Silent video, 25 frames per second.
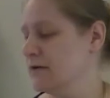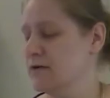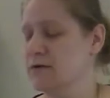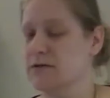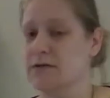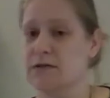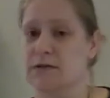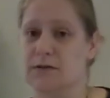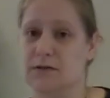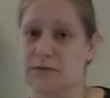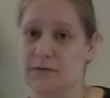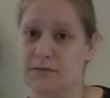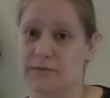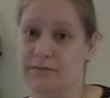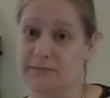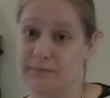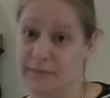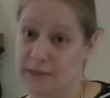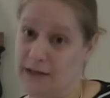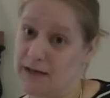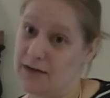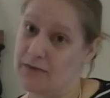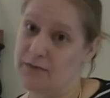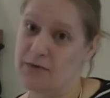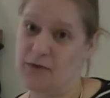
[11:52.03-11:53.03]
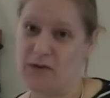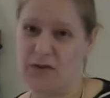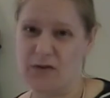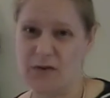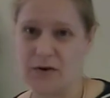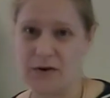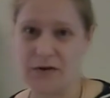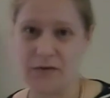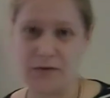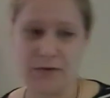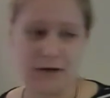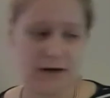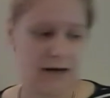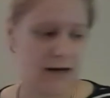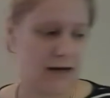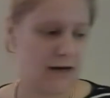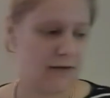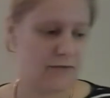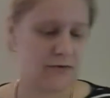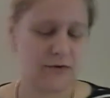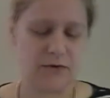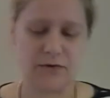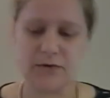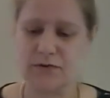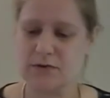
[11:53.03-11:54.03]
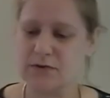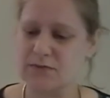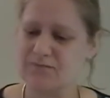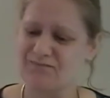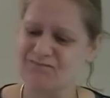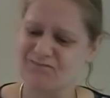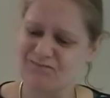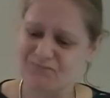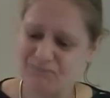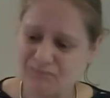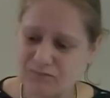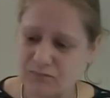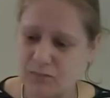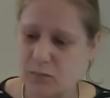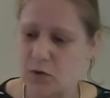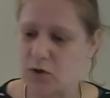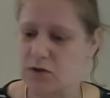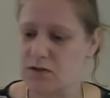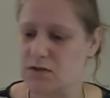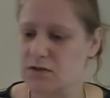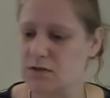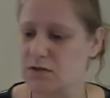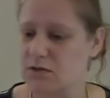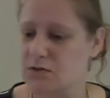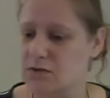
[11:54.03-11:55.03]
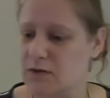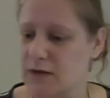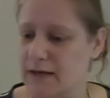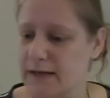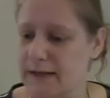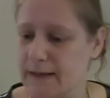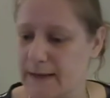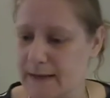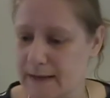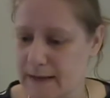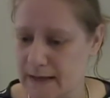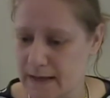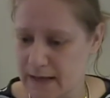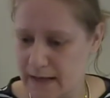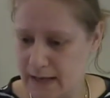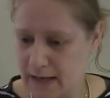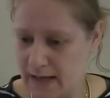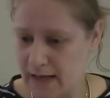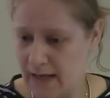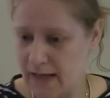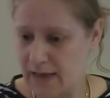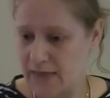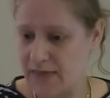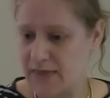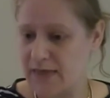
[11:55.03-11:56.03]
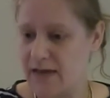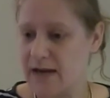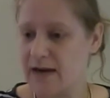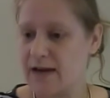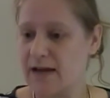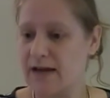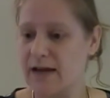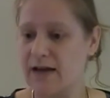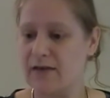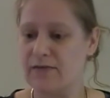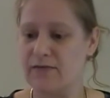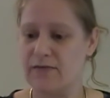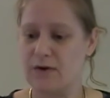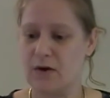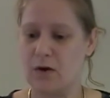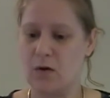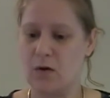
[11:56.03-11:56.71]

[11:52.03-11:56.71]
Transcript: So yeah, for 33.5 euros, what's not to like? And then I have